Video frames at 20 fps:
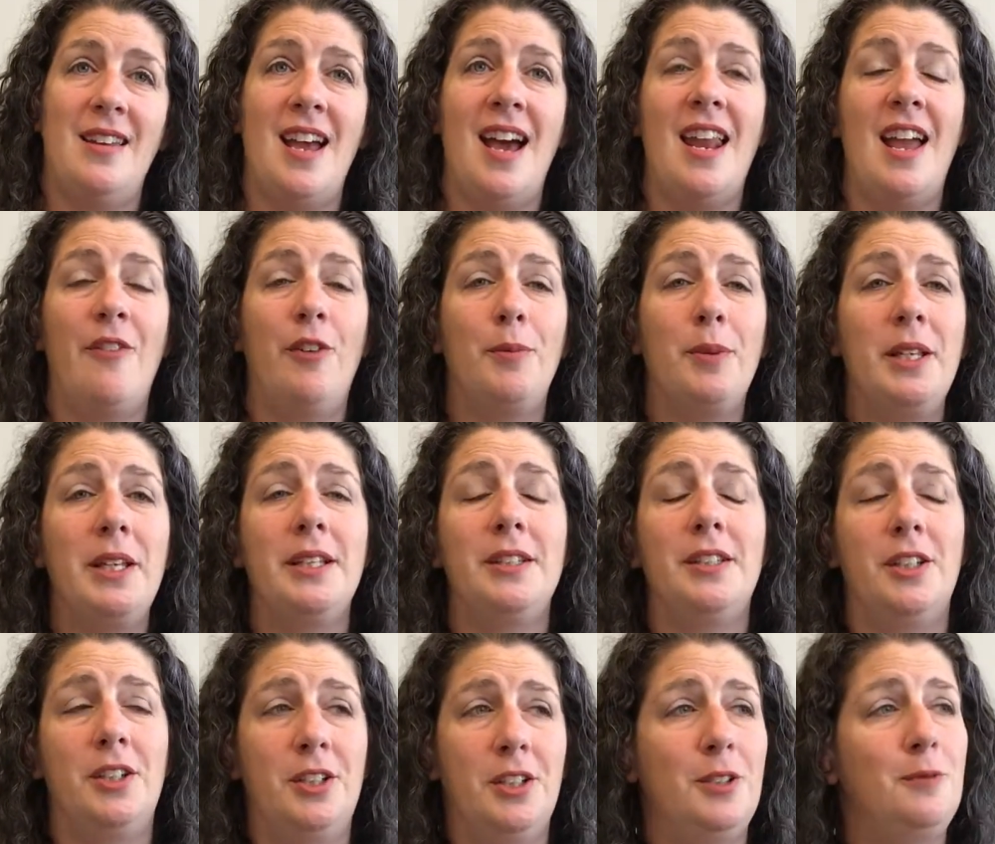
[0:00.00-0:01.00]
Not everybody is
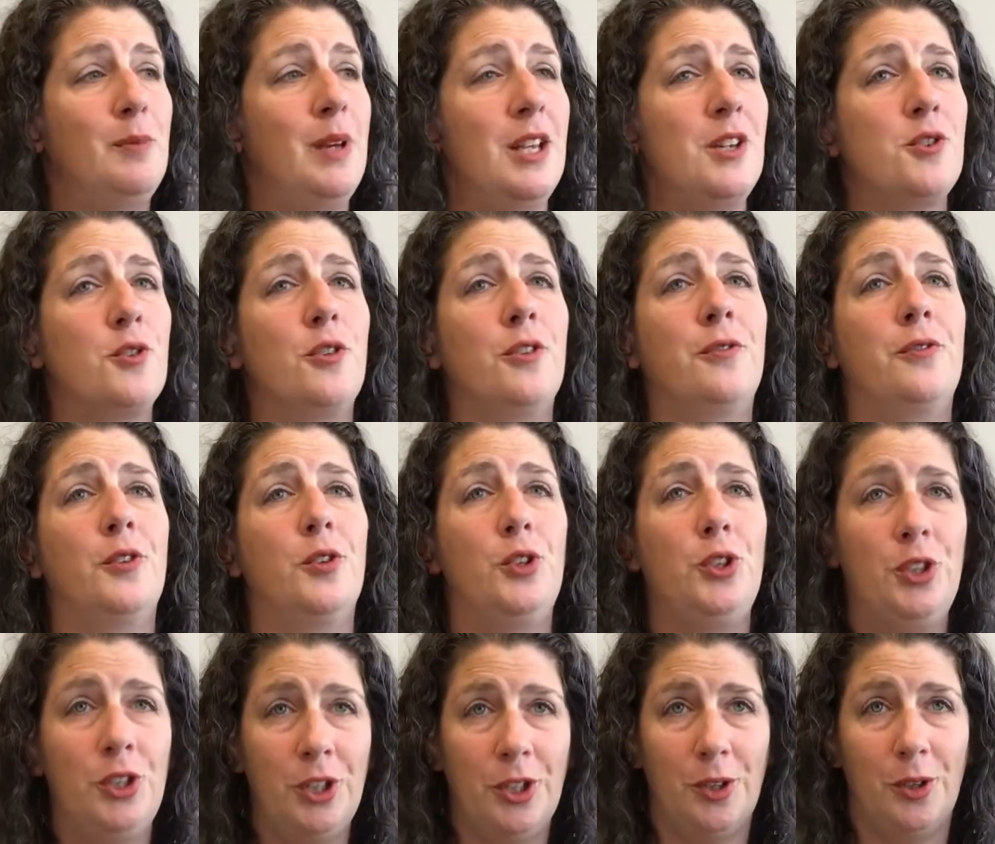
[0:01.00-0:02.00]
a good mentor for
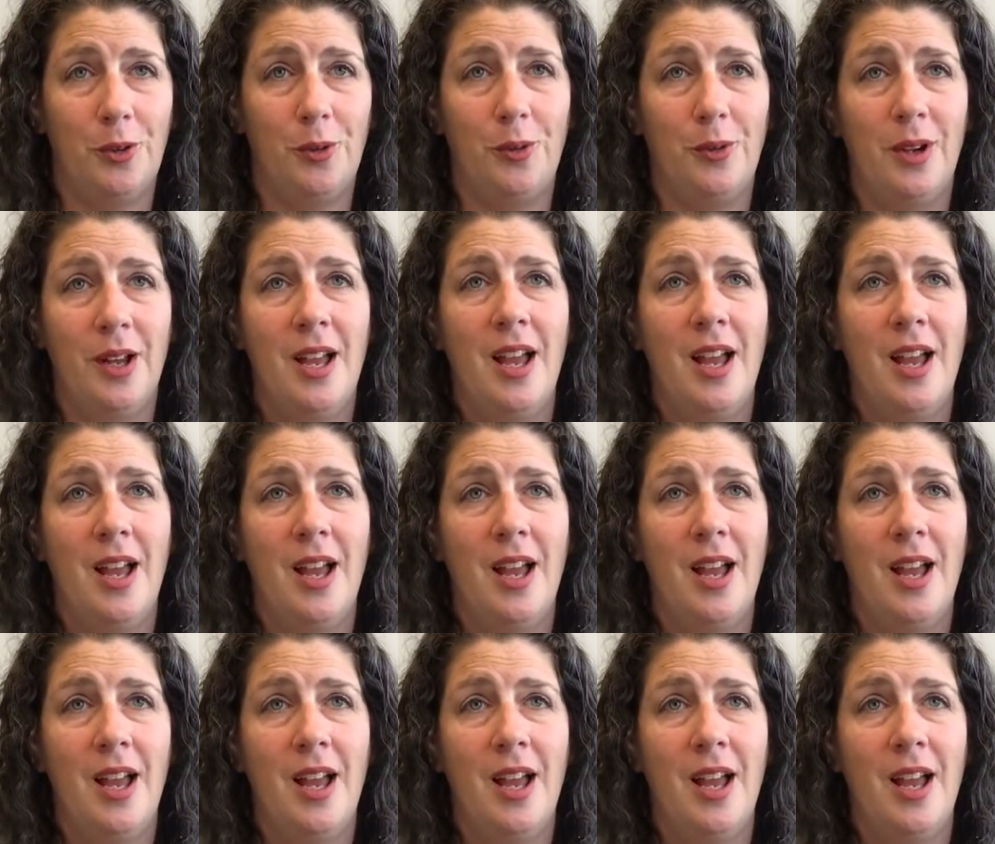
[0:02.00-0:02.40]
you.